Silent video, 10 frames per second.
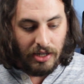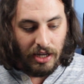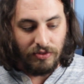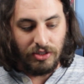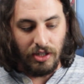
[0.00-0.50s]

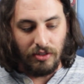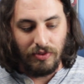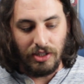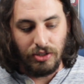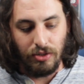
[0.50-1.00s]
Dive
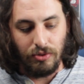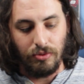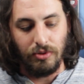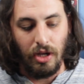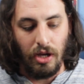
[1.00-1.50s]
stuff. They
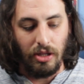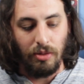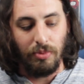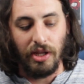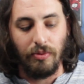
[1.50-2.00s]
showed
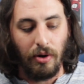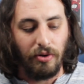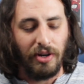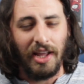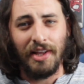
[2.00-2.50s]
the Blade
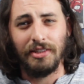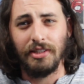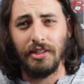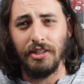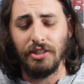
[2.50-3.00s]
Runner
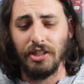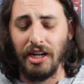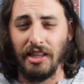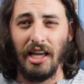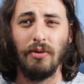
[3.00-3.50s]
Enhanced Edition,
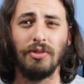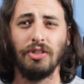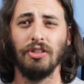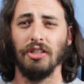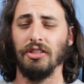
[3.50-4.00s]
and that was
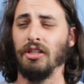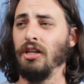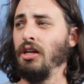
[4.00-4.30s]
just